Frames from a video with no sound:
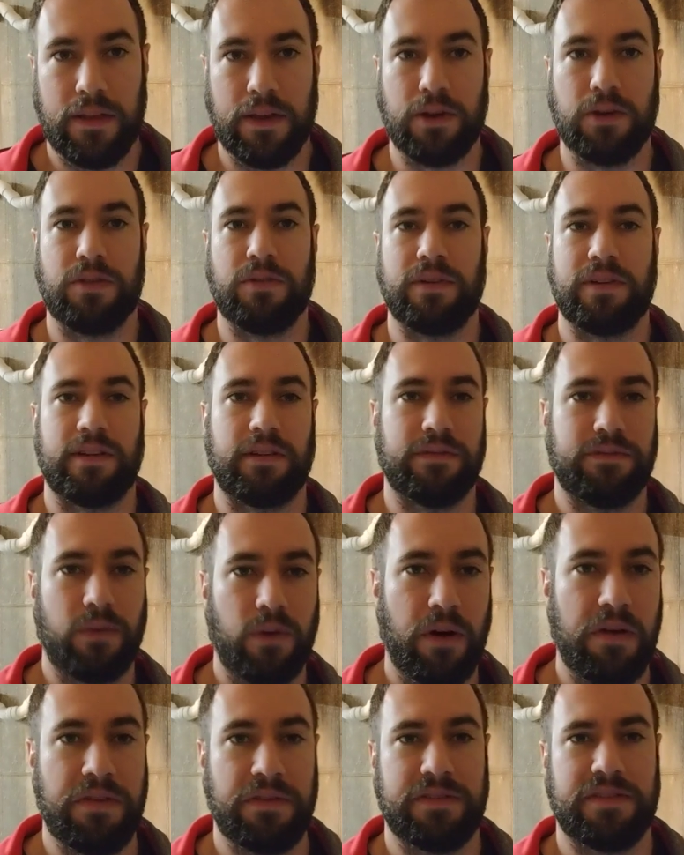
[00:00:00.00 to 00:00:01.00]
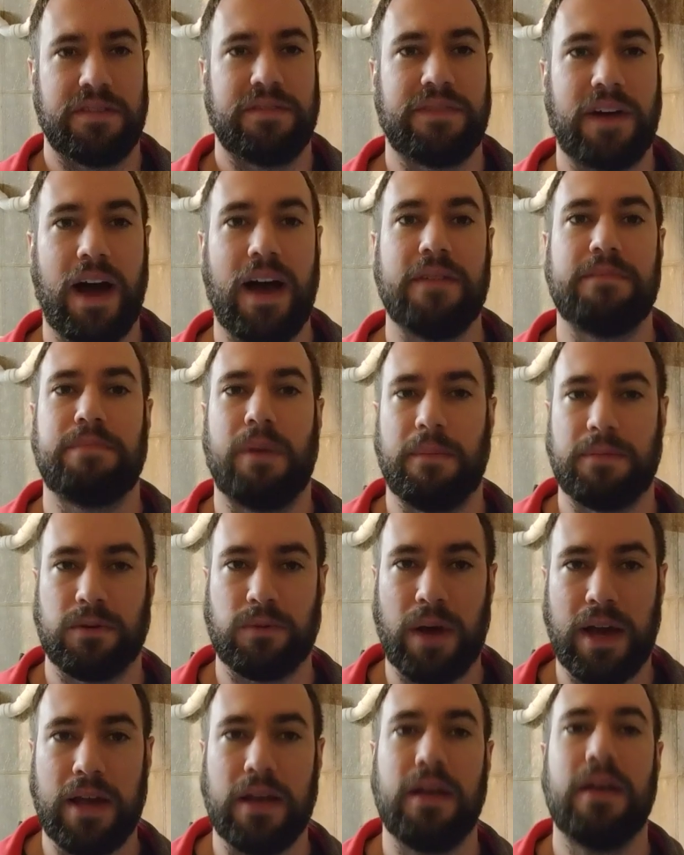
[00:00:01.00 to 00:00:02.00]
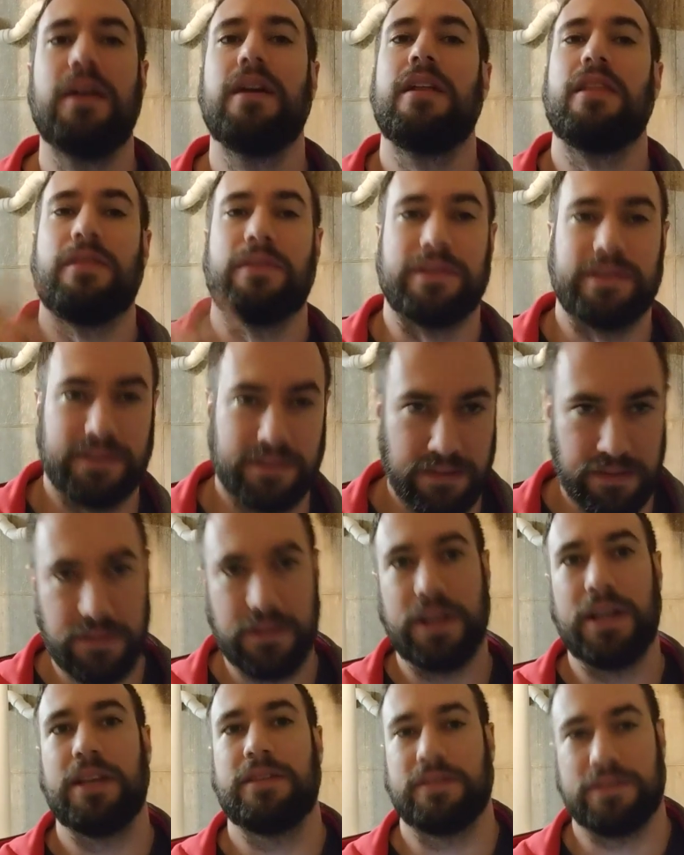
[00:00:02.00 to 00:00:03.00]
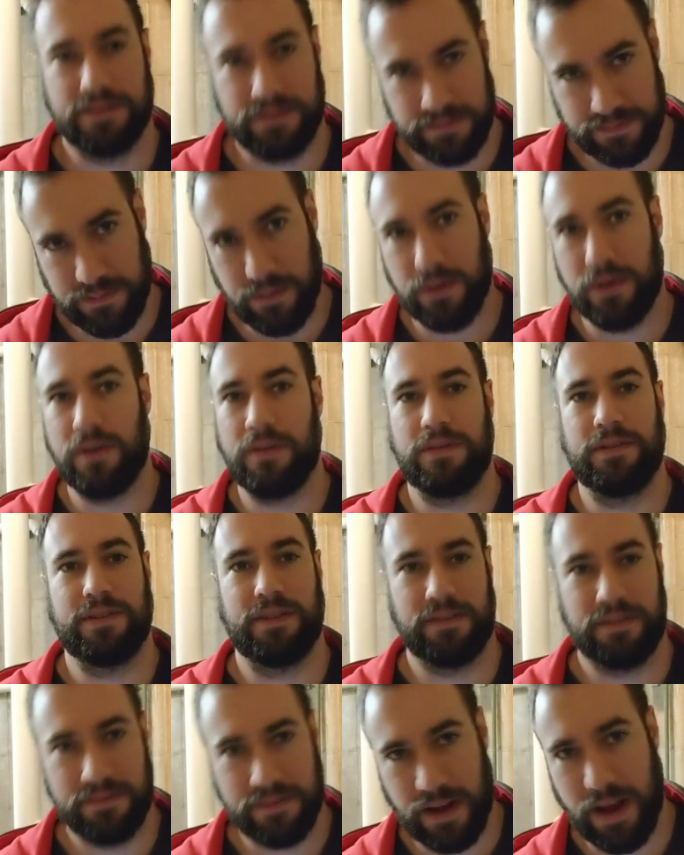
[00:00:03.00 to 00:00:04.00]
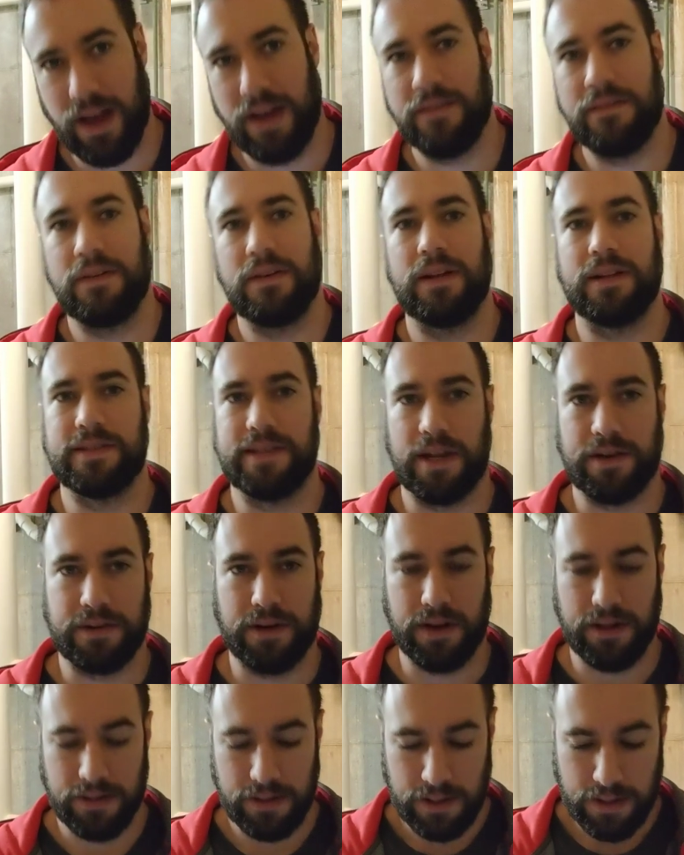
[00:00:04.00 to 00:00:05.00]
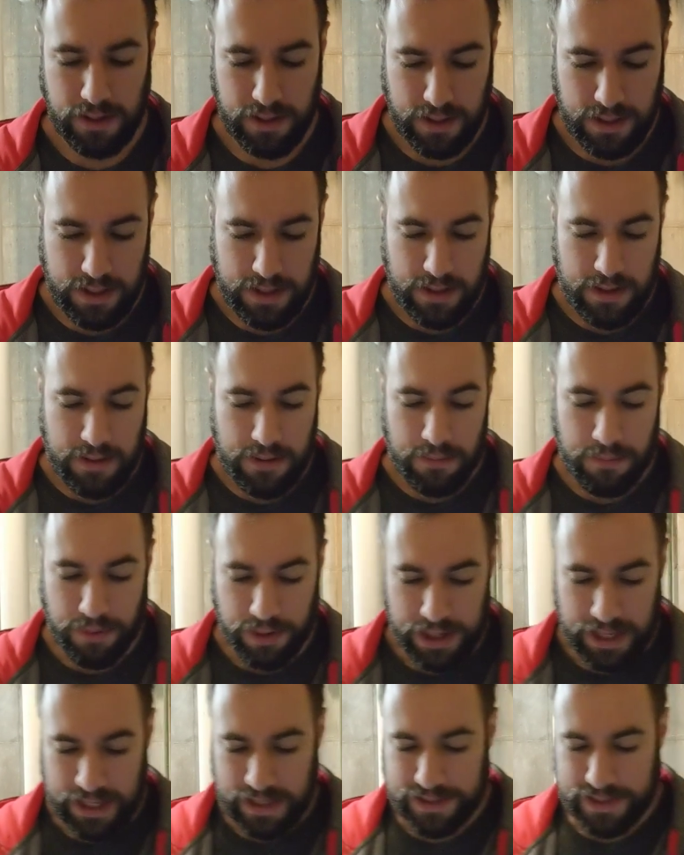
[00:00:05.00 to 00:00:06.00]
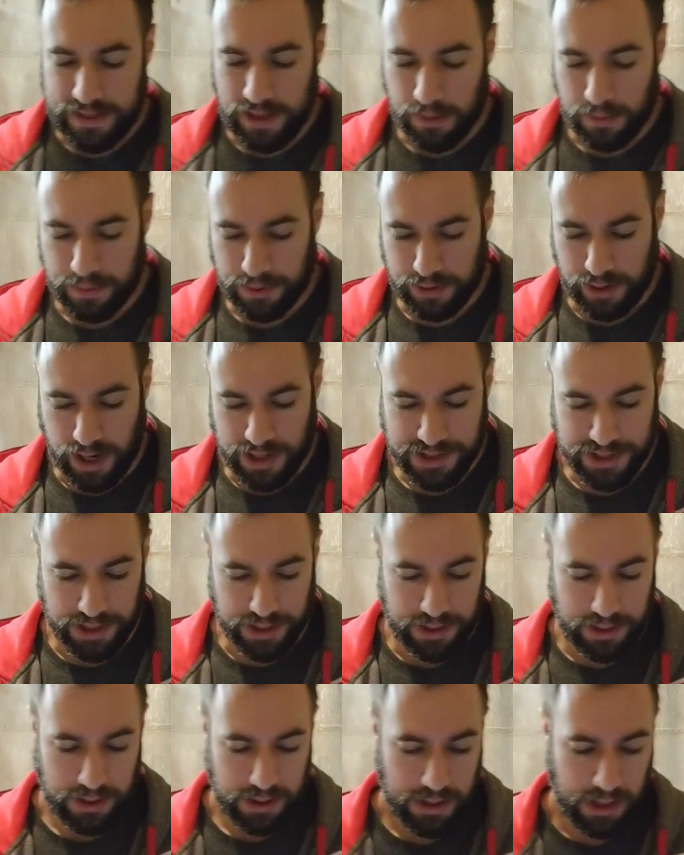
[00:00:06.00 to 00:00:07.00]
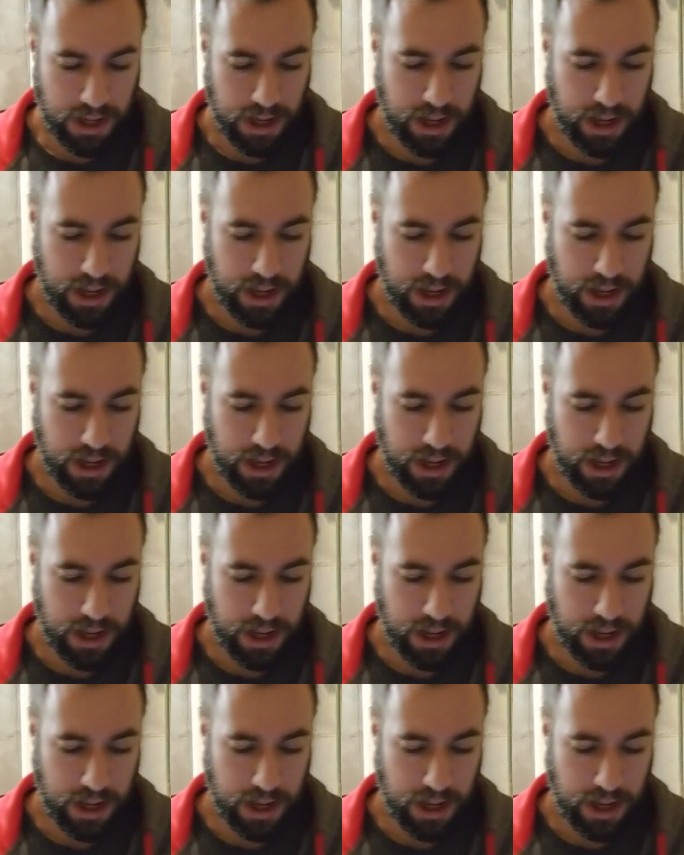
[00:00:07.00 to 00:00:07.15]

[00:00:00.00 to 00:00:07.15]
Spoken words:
Then you do three sets of four, three sets of five, bump the weight, three sets of three, three sets of four, three sets of five, etc. Pretty easy double progression.